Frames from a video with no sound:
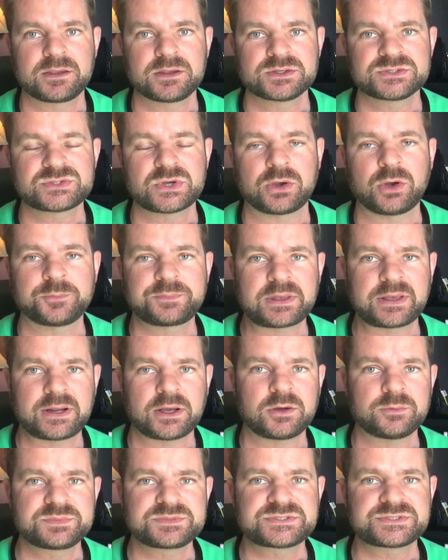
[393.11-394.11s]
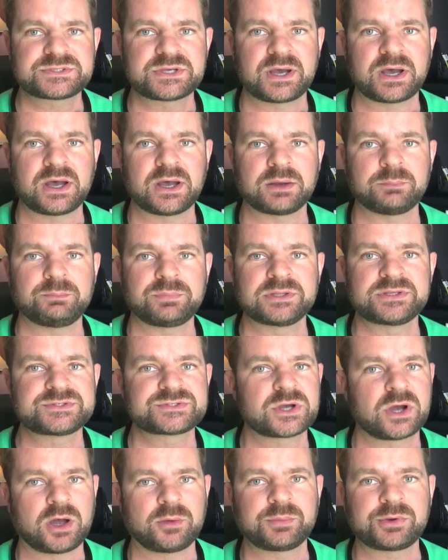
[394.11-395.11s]
So I hope that helps. Please
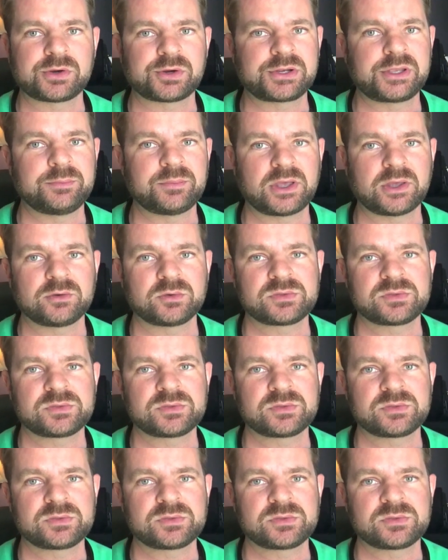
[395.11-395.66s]
call me or email